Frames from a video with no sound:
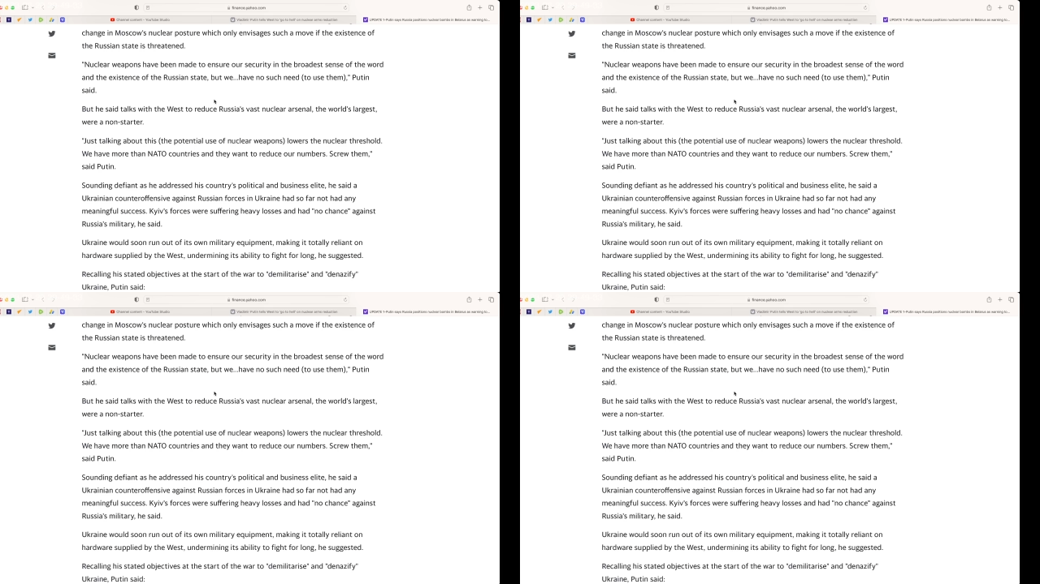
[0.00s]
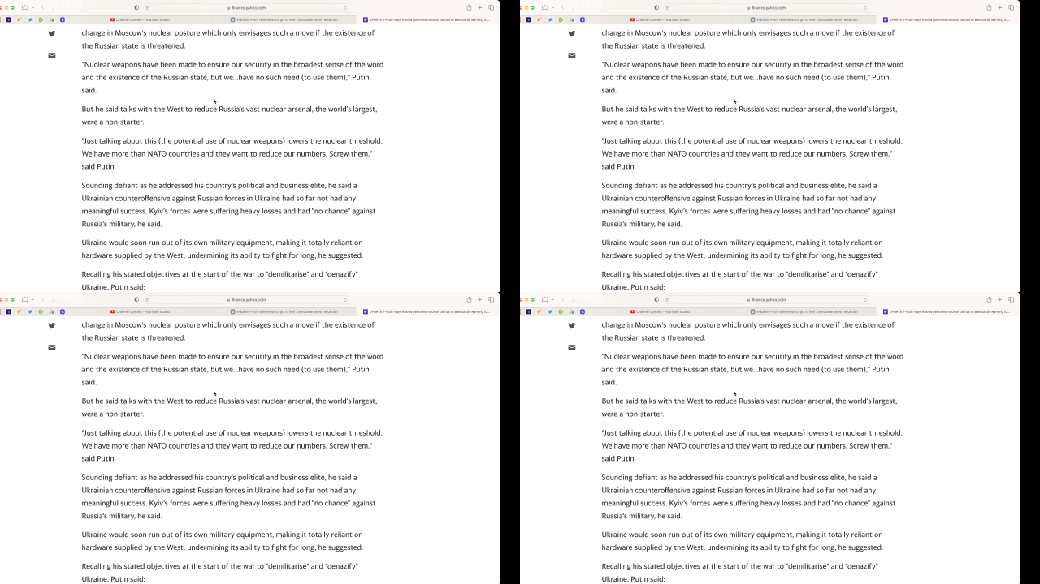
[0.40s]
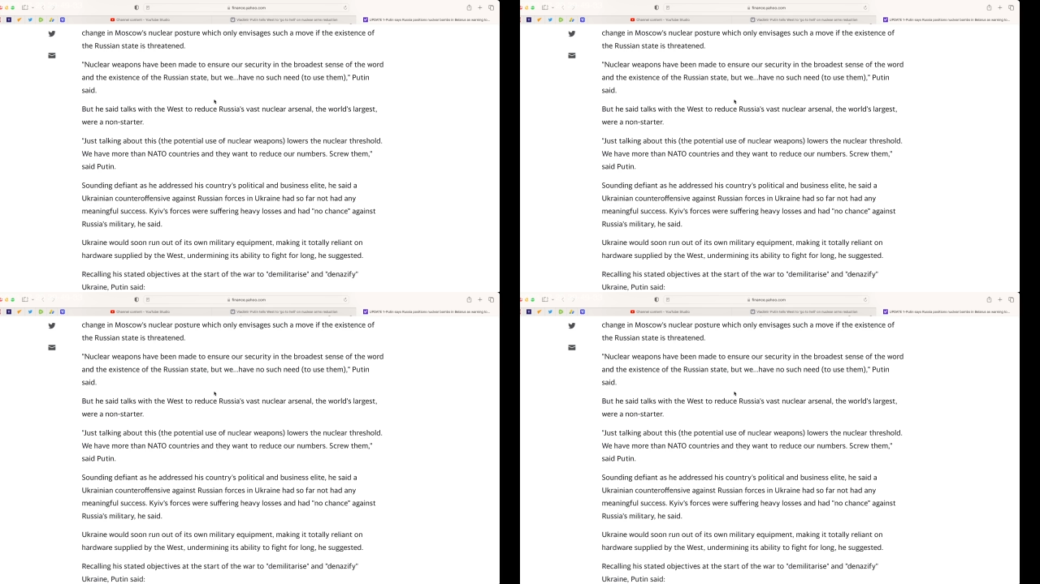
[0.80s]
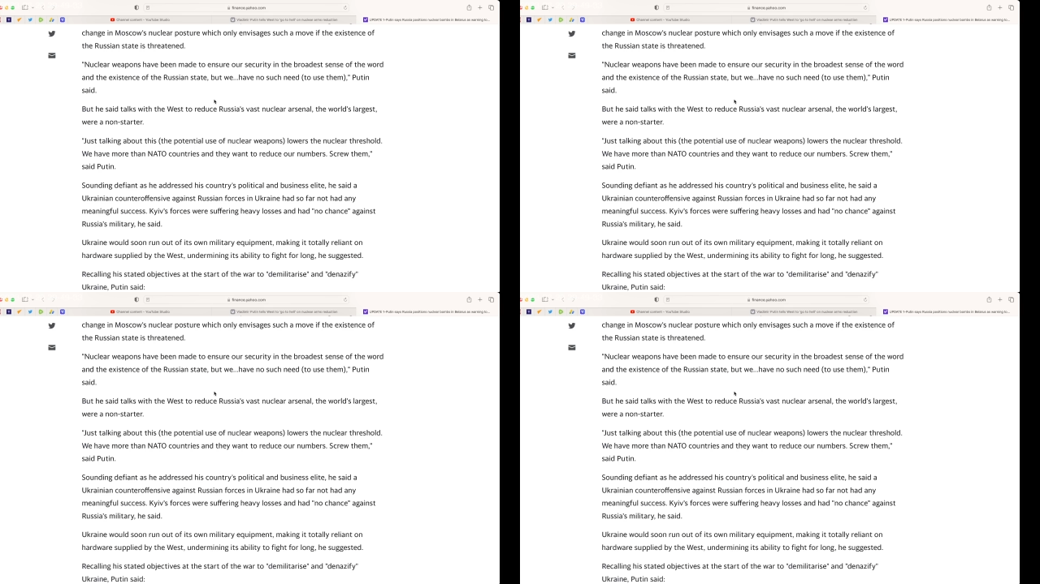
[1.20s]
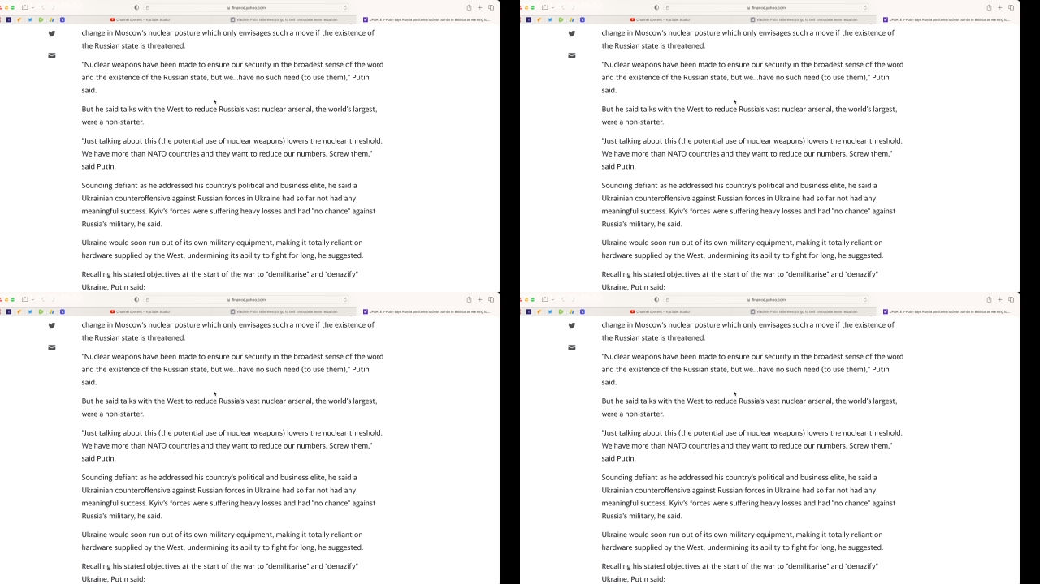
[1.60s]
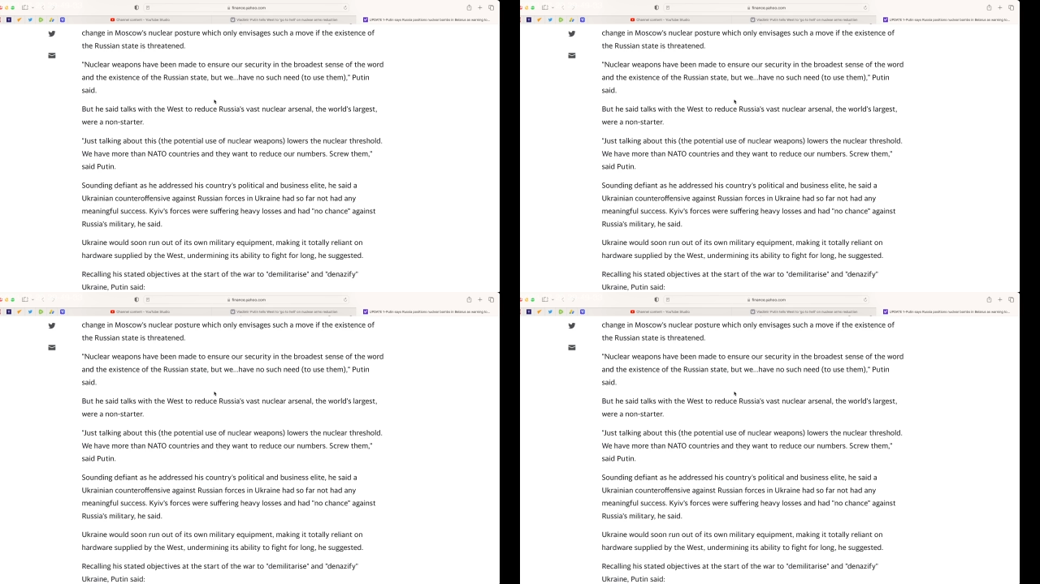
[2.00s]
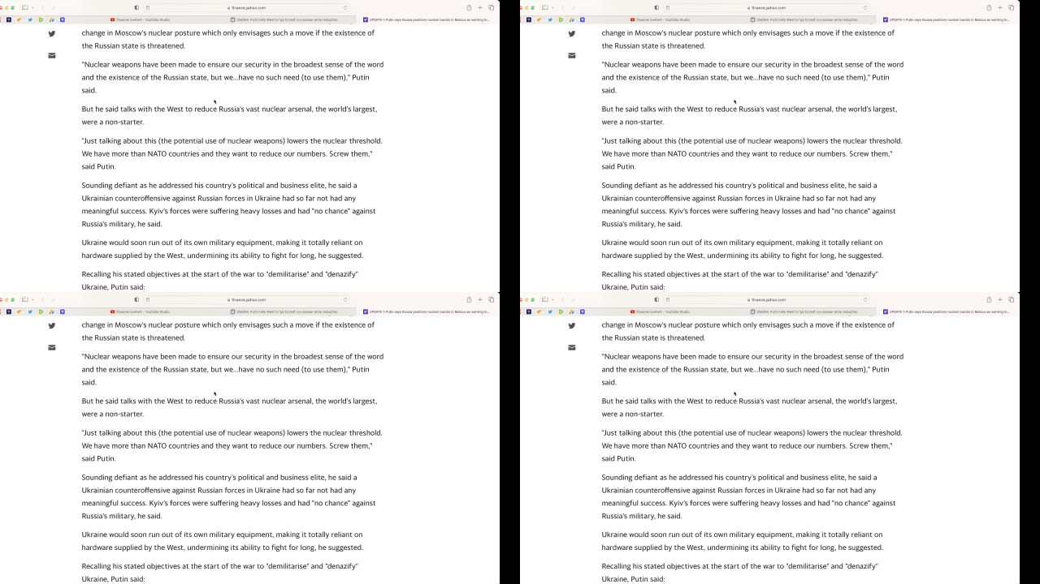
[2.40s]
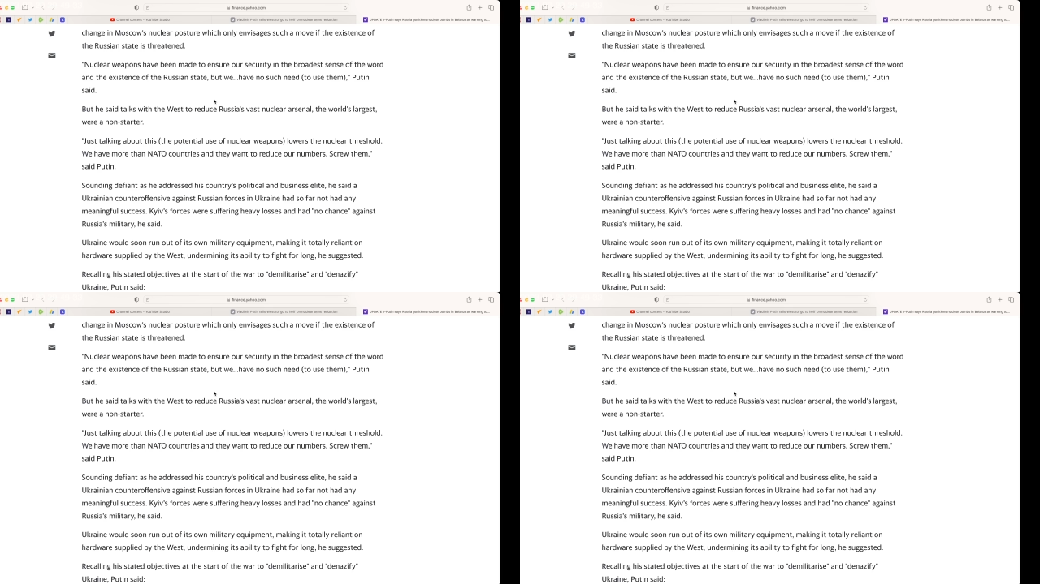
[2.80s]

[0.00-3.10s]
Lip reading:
No face is visible, so there are no lips to read.